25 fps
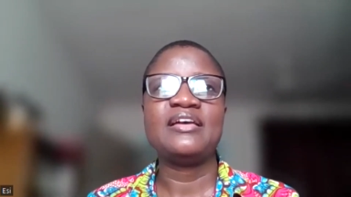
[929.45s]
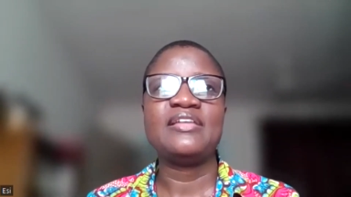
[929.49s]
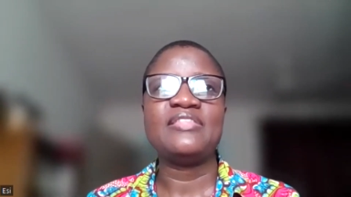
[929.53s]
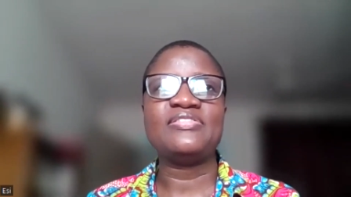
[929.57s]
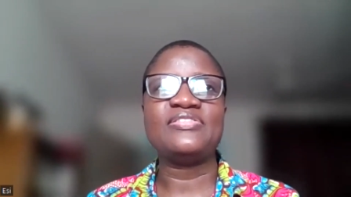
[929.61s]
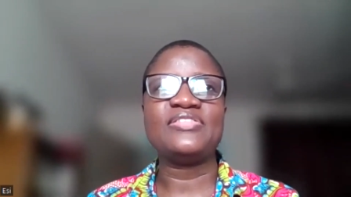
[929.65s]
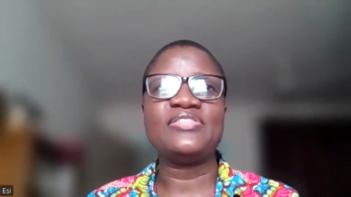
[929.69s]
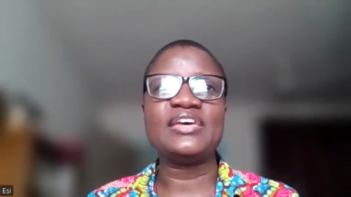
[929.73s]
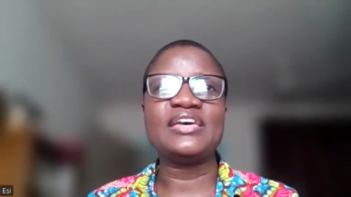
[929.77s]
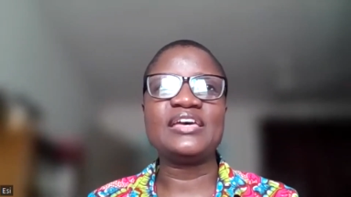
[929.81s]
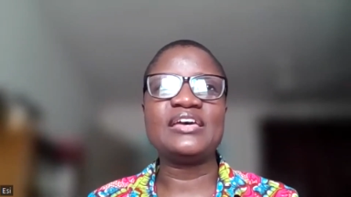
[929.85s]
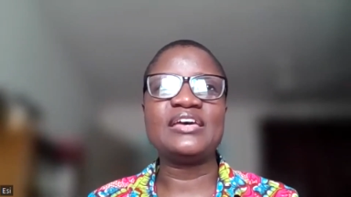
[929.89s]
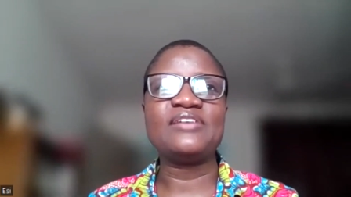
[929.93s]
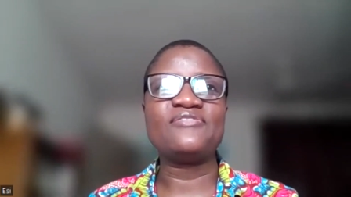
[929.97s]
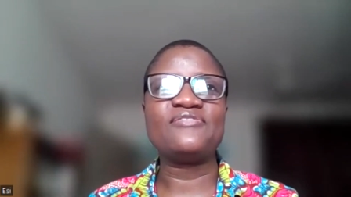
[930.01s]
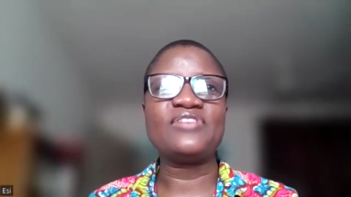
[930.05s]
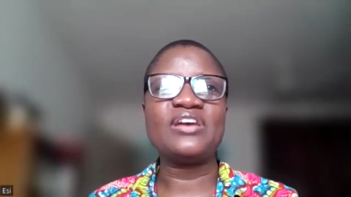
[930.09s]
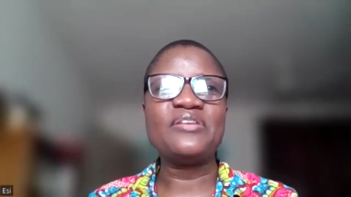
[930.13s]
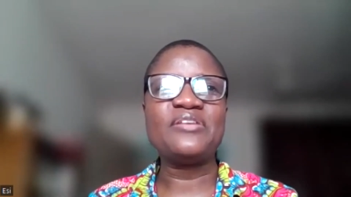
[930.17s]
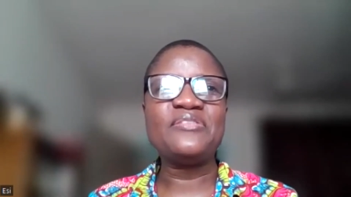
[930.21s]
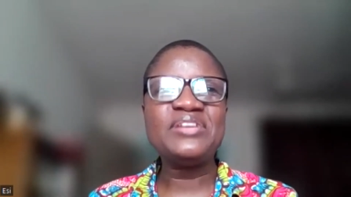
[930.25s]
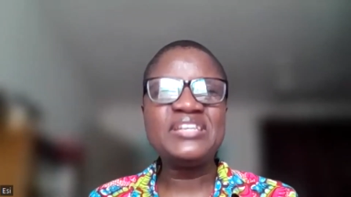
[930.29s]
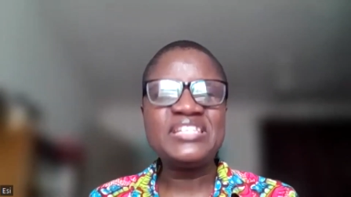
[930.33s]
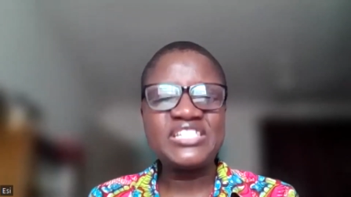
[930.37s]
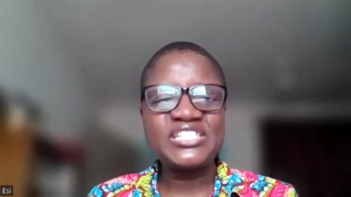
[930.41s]
They're
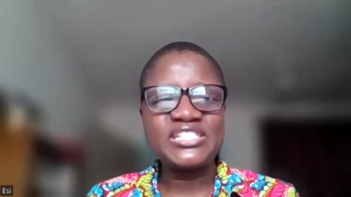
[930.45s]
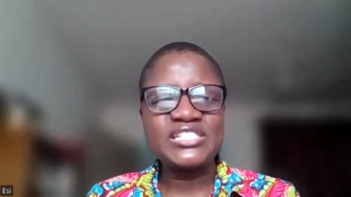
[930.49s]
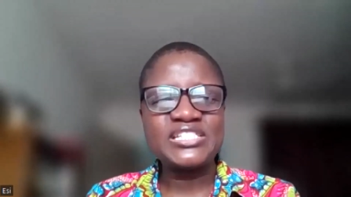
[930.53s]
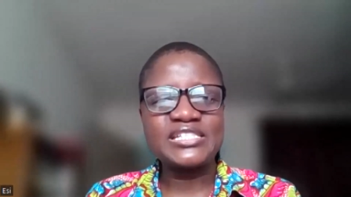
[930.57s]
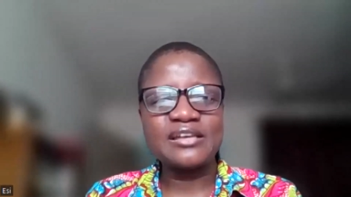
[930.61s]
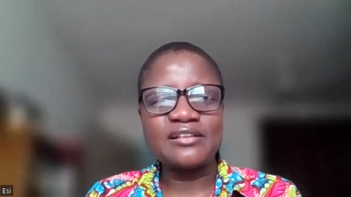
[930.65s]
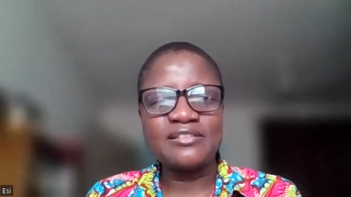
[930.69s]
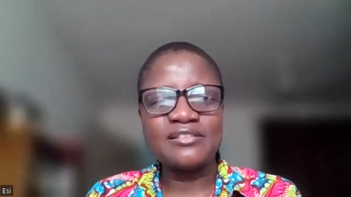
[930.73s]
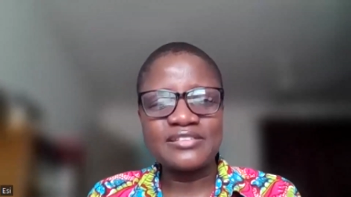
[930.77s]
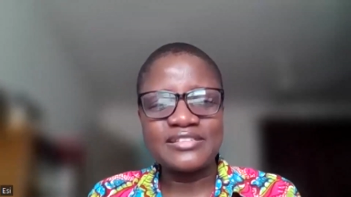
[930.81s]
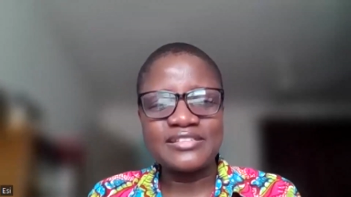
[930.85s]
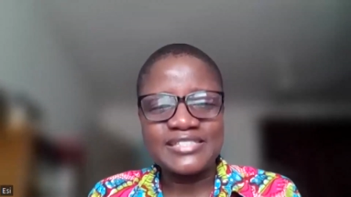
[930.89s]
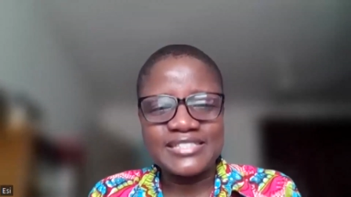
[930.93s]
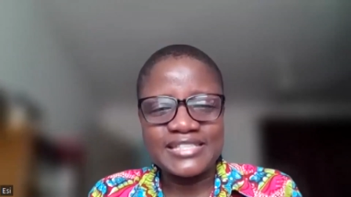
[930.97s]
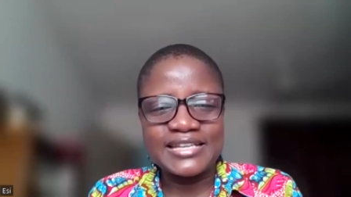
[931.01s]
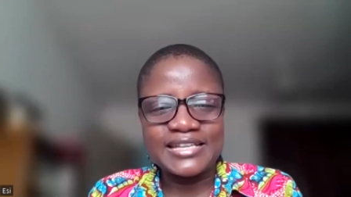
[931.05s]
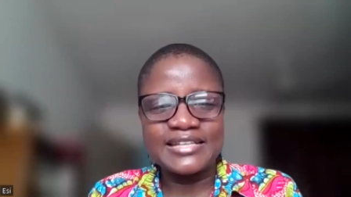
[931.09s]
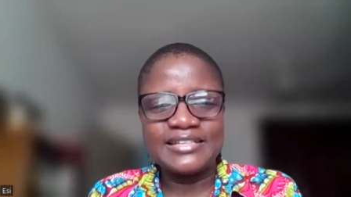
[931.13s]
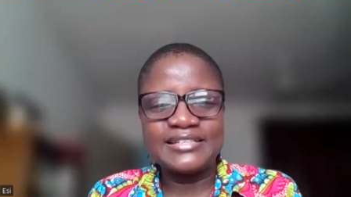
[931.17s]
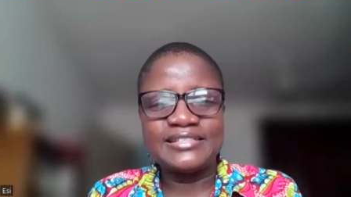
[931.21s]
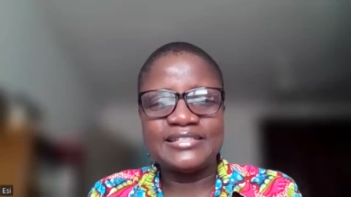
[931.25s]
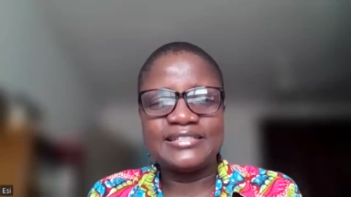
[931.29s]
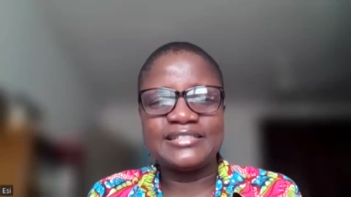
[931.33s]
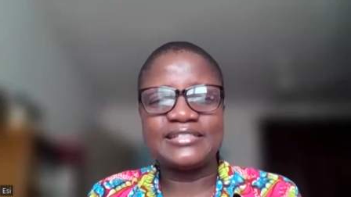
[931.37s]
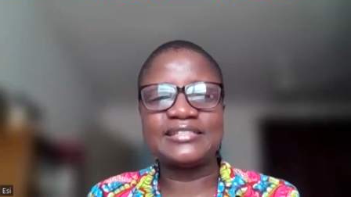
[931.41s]
very
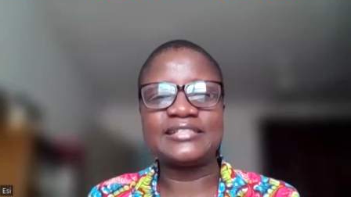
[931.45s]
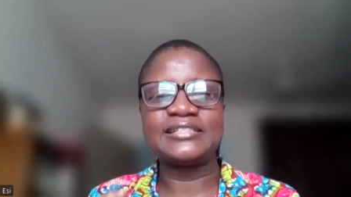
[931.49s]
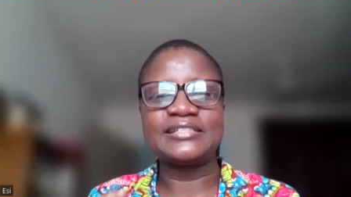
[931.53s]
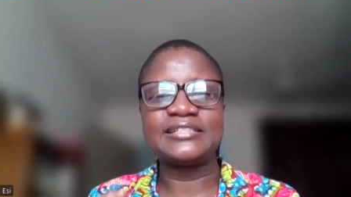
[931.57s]
sheltered,